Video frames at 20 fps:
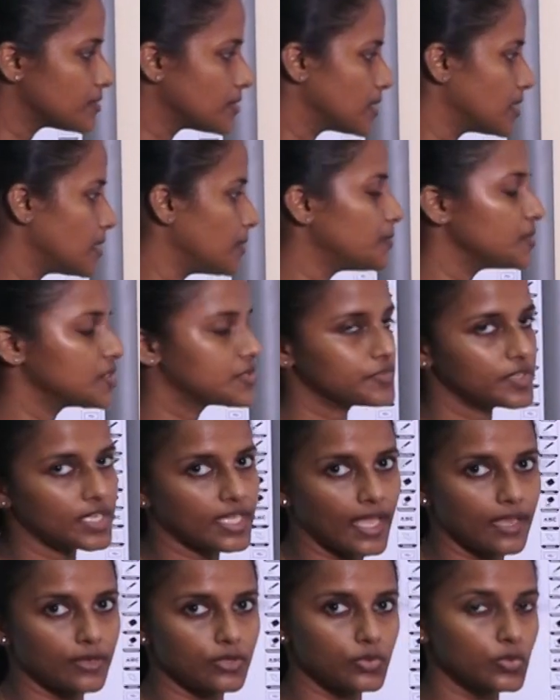verb which we
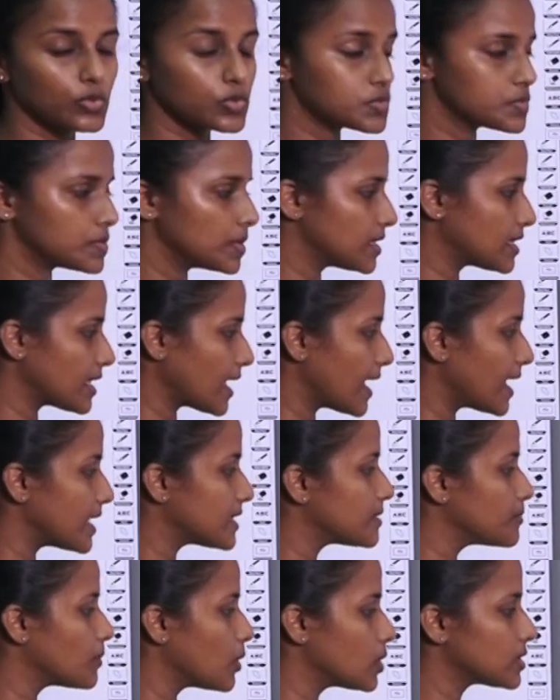can use with
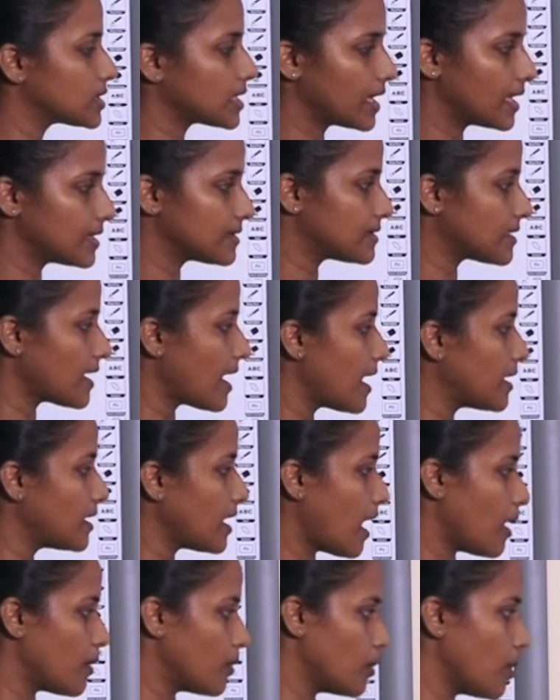both être and
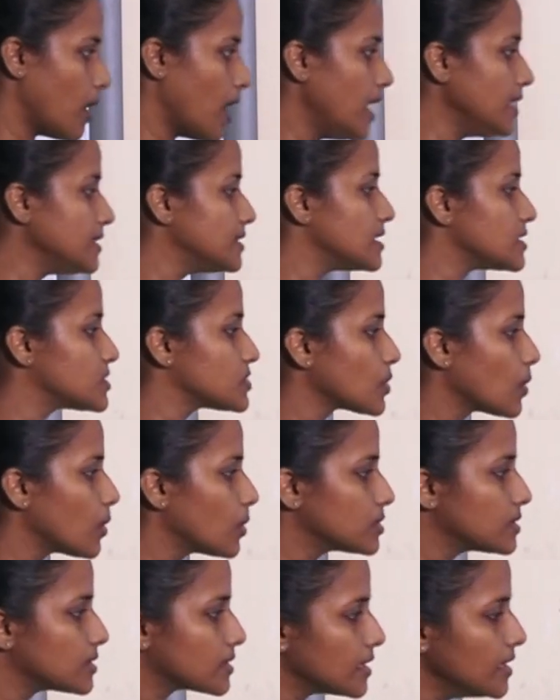avoir,
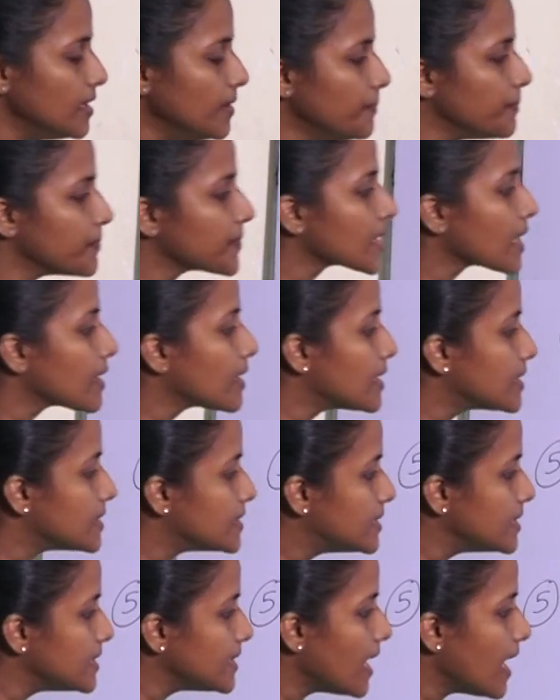descendre.
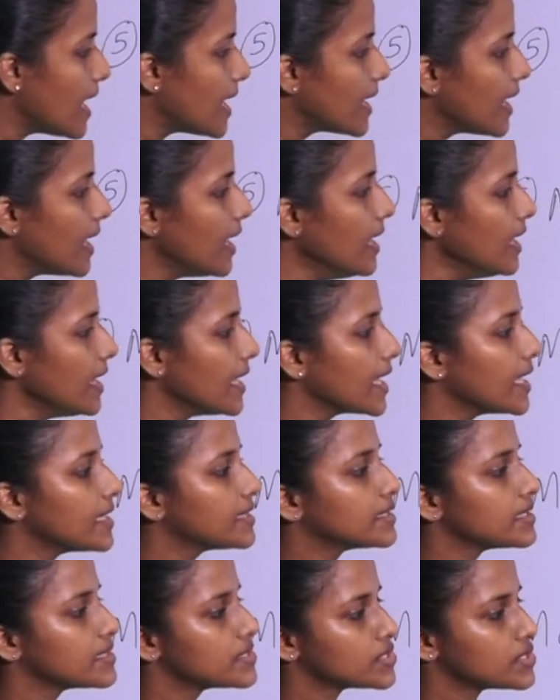Diana
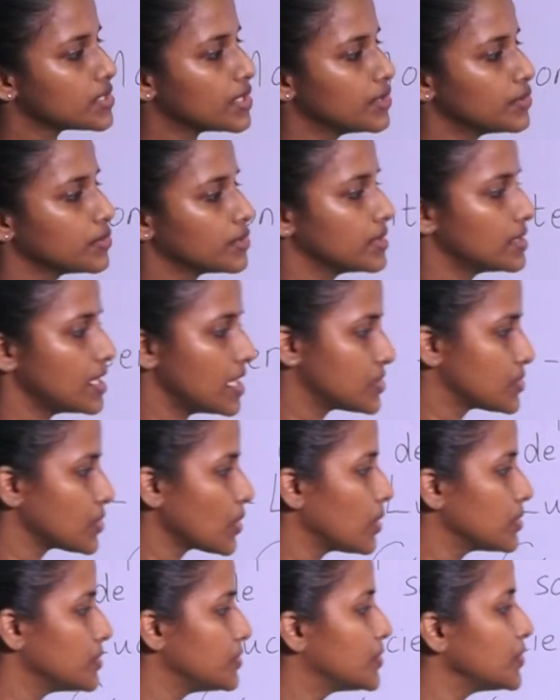est
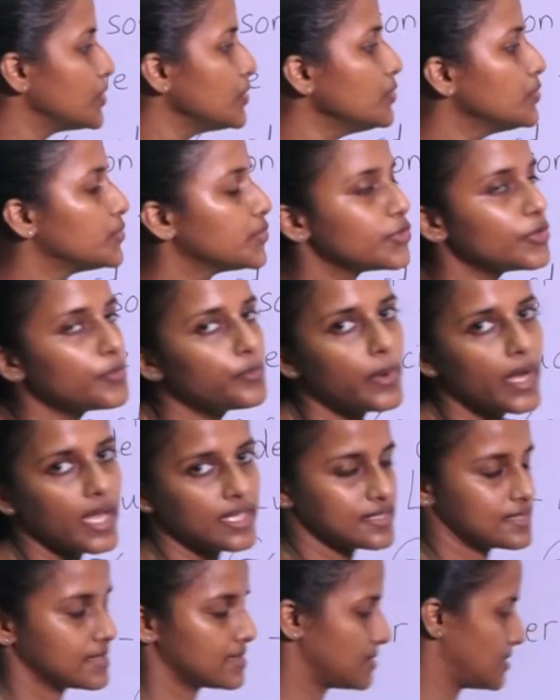descendue du
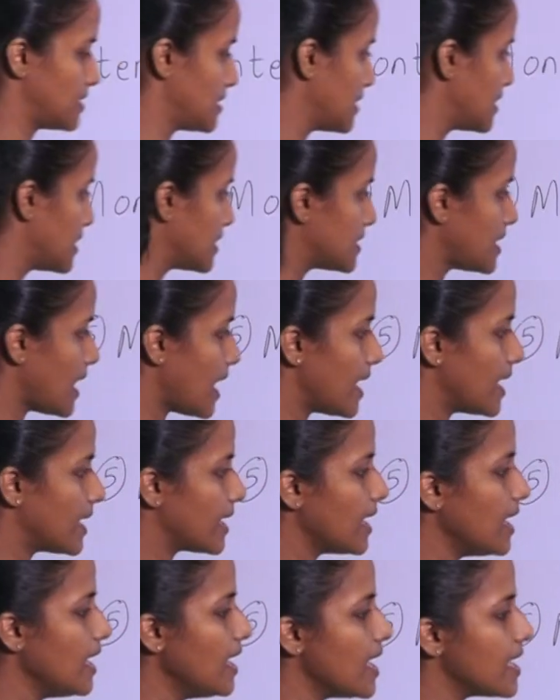bus.
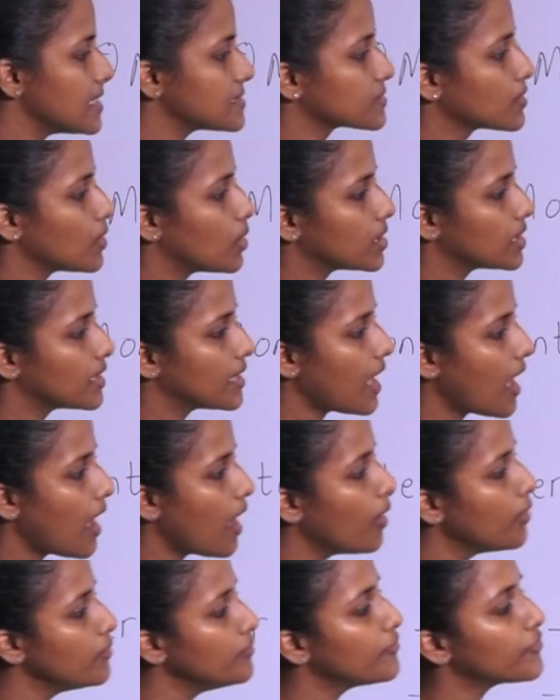Diana has got
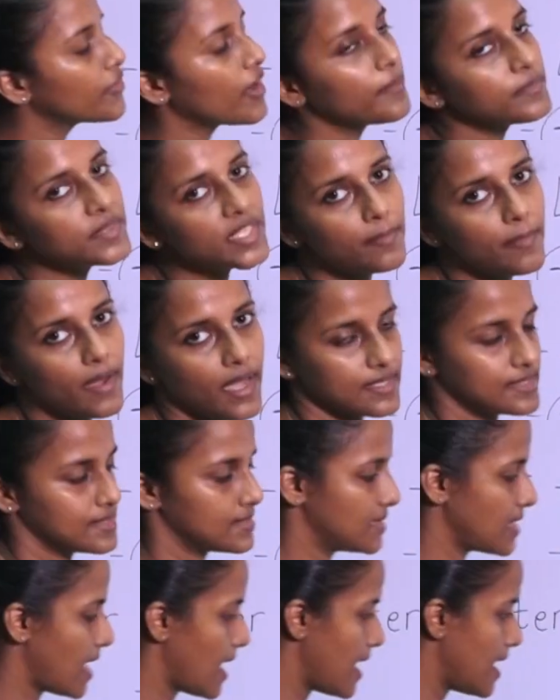down from the bus.
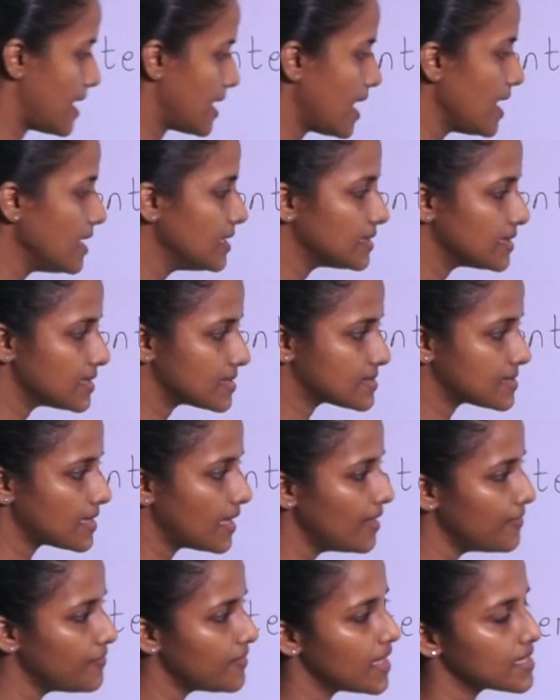Diana
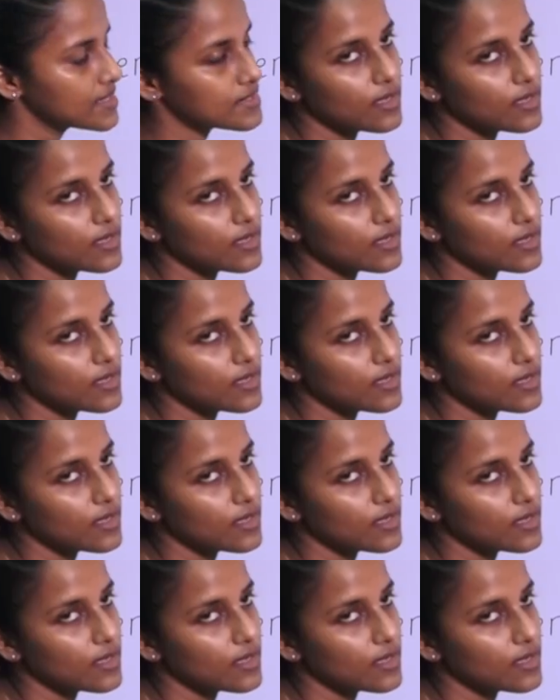herself has